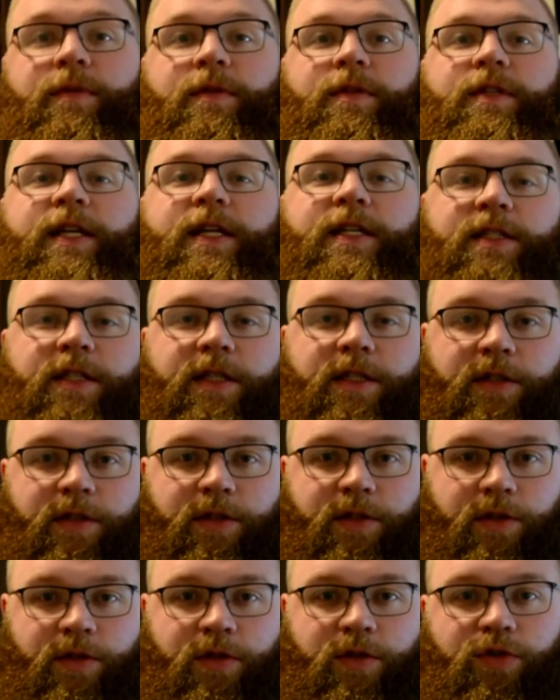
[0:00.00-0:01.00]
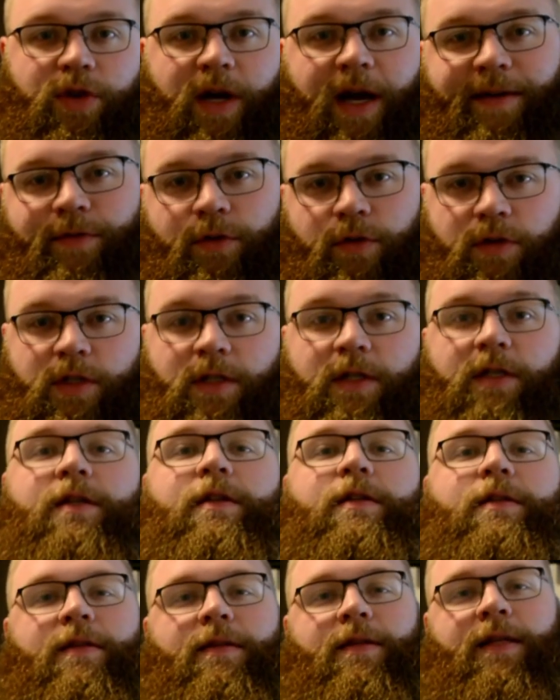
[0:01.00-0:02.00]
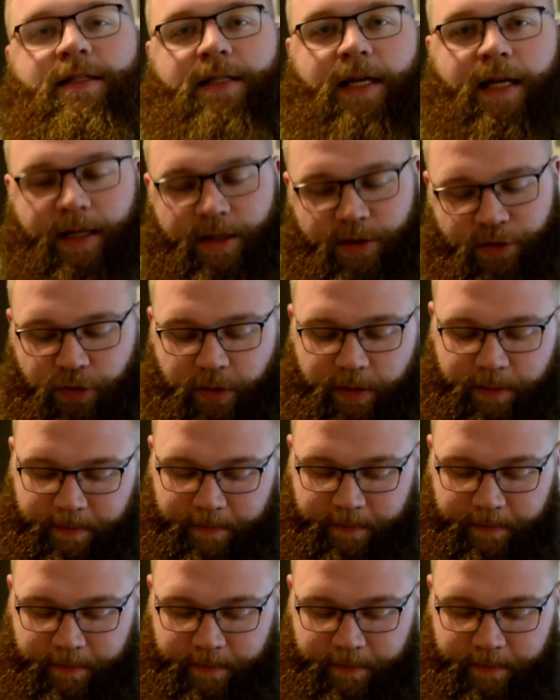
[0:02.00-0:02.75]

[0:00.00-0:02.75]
Distance, drivers, let's get into it.